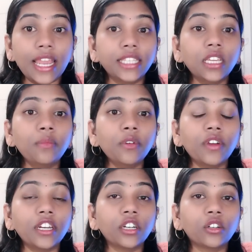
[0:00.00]
S&P
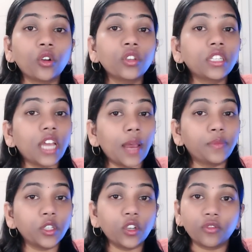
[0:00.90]
500 closed
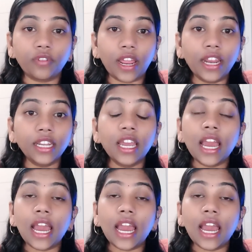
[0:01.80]
absolute flat